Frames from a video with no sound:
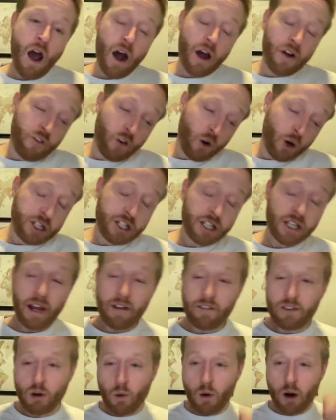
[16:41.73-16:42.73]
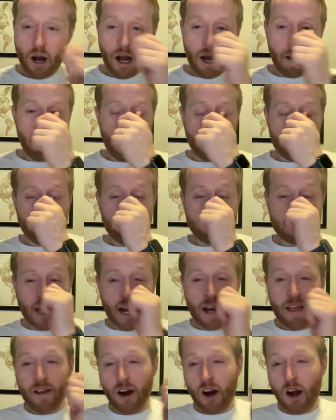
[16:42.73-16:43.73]
Unfortunately, you have to worry about them
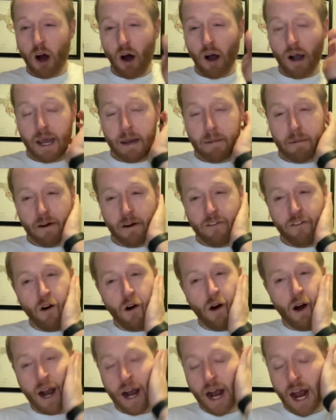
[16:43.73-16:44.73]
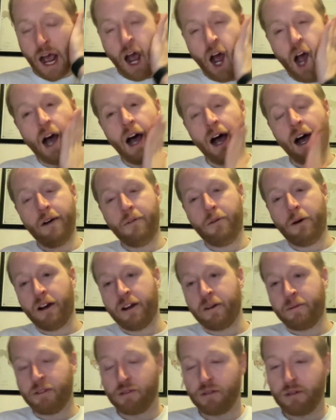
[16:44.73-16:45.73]
sending their goalkeeper forward.
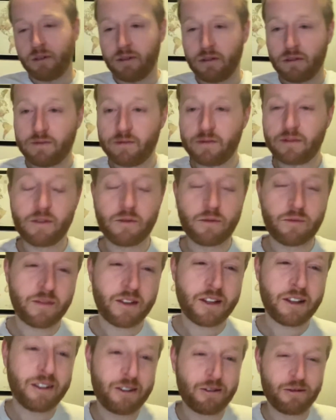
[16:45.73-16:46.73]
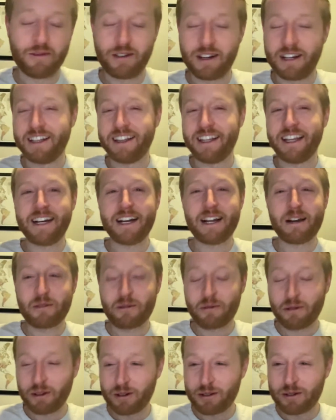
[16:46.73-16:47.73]
Welcome to the late night with
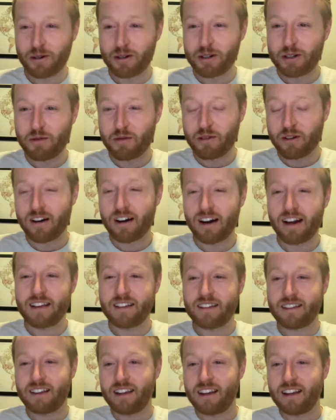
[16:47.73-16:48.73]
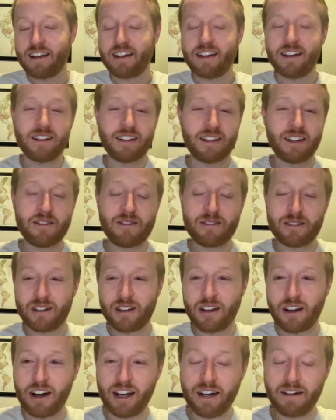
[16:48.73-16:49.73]
the real _G Warner as he continues to
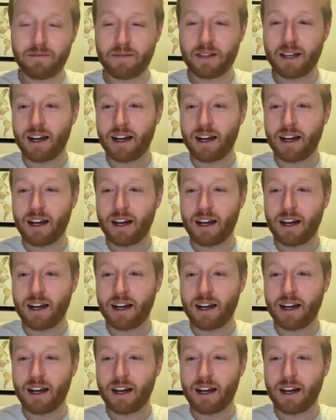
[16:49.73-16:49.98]
yawn.